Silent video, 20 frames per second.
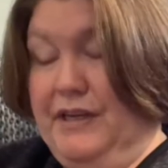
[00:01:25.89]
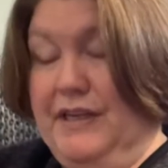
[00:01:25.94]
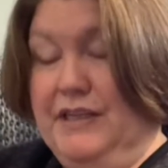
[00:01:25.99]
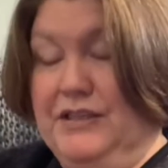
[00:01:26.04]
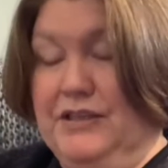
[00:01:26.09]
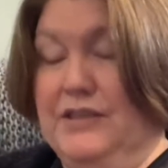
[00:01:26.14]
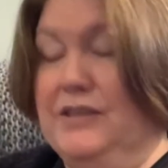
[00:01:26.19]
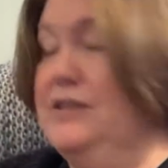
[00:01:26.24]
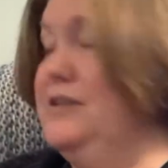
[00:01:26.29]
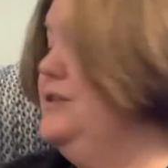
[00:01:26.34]
It's
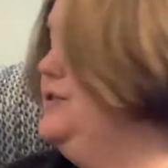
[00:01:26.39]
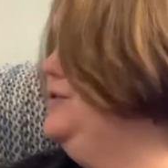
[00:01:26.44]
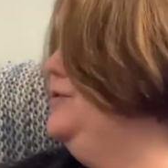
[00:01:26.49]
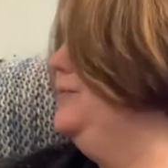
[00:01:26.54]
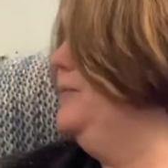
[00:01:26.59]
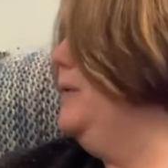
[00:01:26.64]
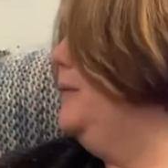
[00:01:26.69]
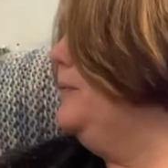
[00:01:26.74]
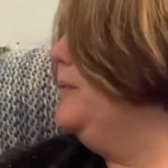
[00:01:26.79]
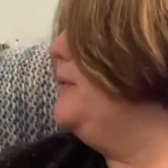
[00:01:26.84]
just a
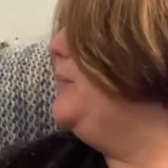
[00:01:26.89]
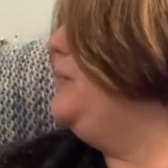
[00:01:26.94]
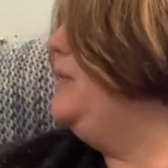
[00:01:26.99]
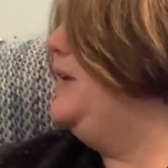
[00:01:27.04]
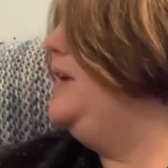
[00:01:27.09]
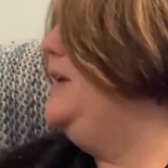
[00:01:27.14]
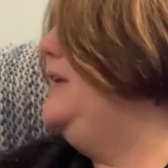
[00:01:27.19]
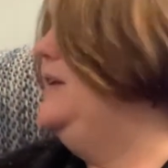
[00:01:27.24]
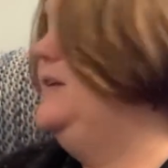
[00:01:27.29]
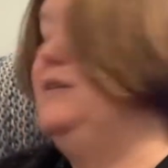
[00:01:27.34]
2-row
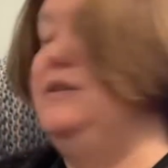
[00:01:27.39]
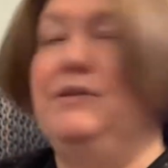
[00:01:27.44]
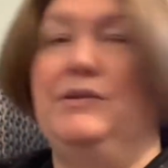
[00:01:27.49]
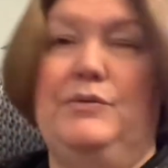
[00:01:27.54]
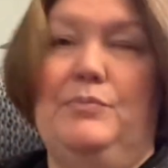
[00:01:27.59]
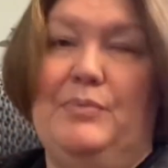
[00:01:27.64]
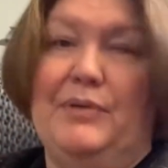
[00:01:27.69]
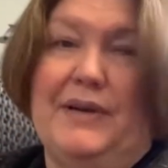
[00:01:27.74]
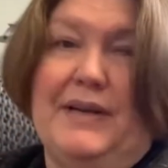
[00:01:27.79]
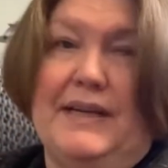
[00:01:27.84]
repeat, and it's
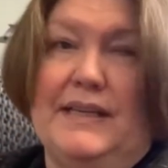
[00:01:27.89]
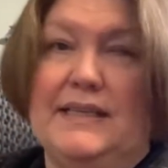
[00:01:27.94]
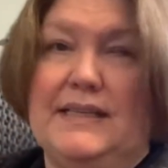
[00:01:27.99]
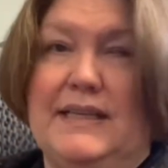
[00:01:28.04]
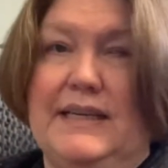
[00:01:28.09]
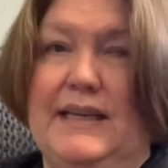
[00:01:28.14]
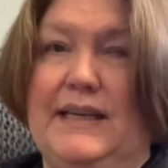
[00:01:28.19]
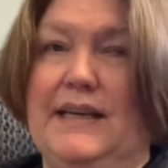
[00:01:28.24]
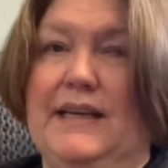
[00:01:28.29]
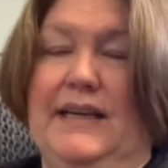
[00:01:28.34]
super
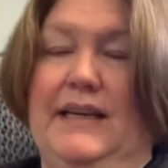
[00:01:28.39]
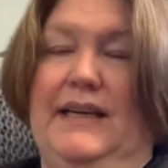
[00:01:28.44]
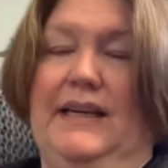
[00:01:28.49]
easy.